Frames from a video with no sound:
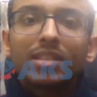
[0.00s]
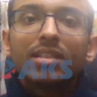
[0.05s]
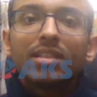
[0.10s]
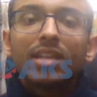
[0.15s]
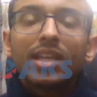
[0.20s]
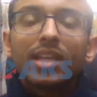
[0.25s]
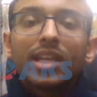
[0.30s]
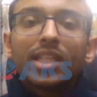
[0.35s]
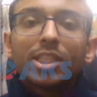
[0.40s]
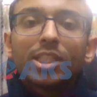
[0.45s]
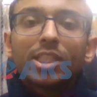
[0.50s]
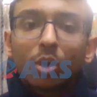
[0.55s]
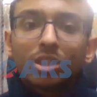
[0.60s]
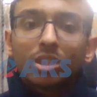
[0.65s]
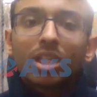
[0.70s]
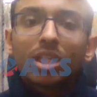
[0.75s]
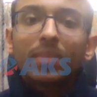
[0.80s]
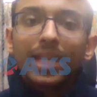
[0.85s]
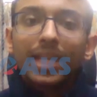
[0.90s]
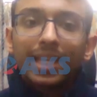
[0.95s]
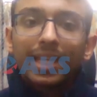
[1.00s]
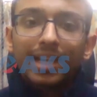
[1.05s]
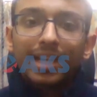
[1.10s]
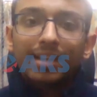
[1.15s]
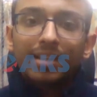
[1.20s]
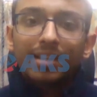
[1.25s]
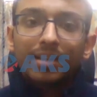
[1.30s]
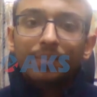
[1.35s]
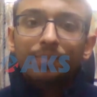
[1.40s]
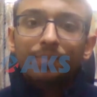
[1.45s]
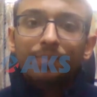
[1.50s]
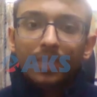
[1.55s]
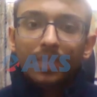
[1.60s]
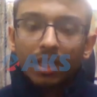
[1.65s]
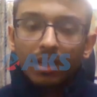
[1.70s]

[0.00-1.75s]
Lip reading: the social media